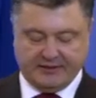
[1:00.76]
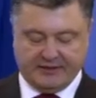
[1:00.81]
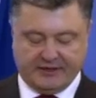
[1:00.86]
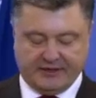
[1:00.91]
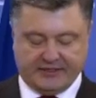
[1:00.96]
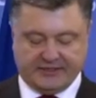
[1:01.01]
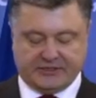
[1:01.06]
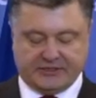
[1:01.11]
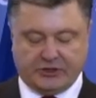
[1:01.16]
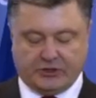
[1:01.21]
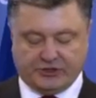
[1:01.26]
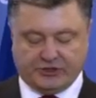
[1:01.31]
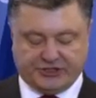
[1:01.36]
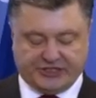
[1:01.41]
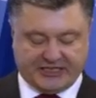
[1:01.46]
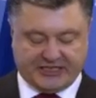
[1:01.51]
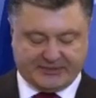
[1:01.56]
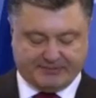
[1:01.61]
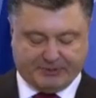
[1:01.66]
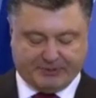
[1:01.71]
is not
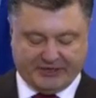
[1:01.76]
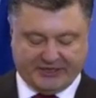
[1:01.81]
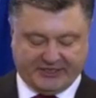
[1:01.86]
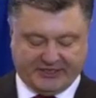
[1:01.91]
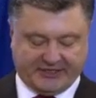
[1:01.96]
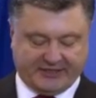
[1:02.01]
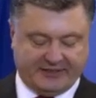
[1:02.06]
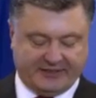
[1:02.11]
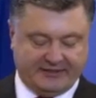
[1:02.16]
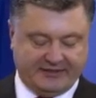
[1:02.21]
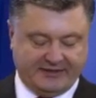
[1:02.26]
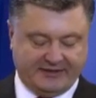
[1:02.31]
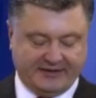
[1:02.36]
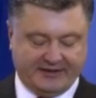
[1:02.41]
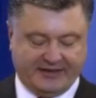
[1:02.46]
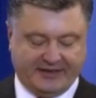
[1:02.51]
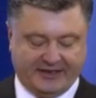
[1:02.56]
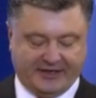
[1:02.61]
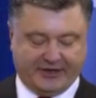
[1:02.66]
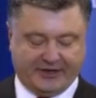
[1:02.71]
just political
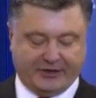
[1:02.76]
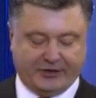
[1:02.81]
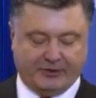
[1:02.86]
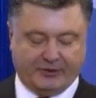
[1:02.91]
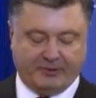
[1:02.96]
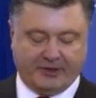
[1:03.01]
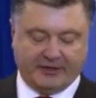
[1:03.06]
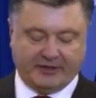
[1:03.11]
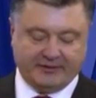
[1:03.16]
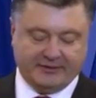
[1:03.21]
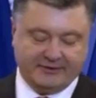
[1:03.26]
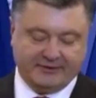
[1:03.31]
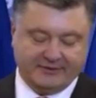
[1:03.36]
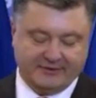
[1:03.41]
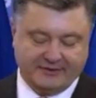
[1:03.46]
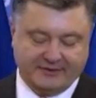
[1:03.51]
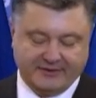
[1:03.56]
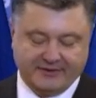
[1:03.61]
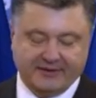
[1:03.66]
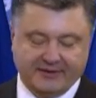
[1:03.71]
and economic.
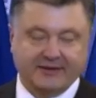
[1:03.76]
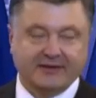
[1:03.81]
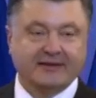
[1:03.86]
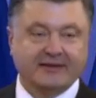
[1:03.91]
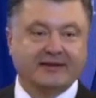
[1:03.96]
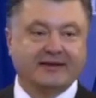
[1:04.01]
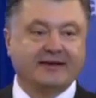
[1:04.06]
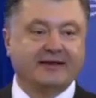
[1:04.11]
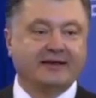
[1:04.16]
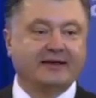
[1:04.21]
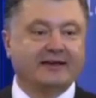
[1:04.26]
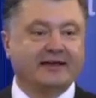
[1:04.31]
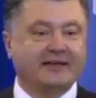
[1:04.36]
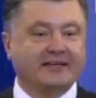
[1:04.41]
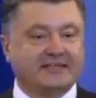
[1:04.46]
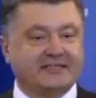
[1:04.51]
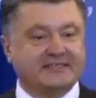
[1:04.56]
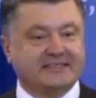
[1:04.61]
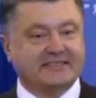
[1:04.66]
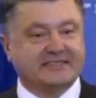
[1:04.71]

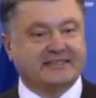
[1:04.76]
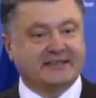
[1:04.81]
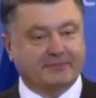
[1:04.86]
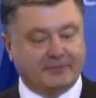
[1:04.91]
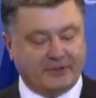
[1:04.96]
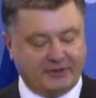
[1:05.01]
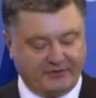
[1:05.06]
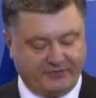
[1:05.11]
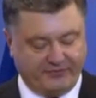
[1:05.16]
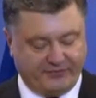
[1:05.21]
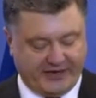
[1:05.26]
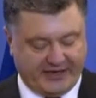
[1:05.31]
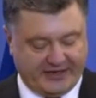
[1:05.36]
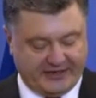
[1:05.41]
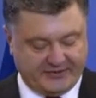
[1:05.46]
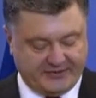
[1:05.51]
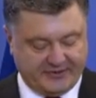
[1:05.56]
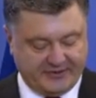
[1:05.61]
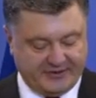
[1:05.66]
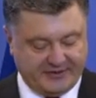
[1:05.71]
It is a symbol of
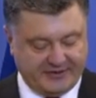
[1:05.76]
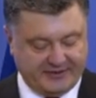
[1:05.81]
faith